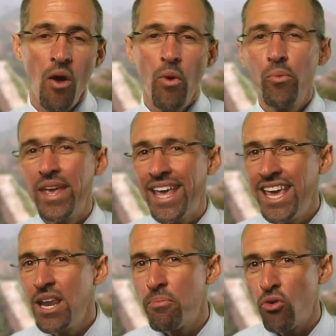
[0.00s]
When we
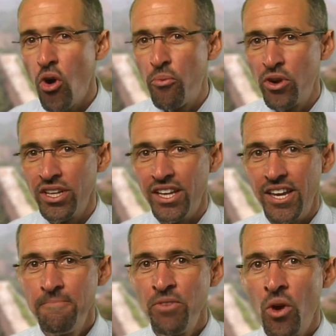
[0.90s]
eat
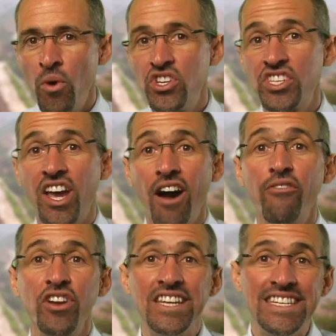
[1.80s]
appropriately, which is
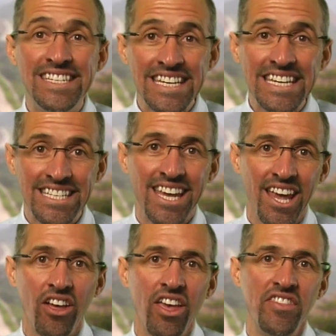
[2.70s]
covered in
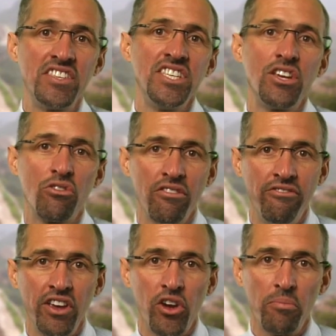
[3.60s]
detail in the Secret of
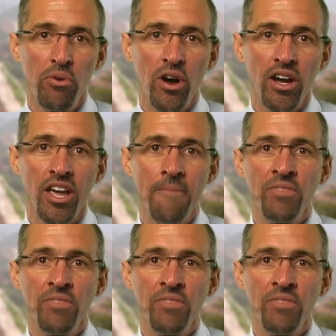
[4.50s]
Vigor book,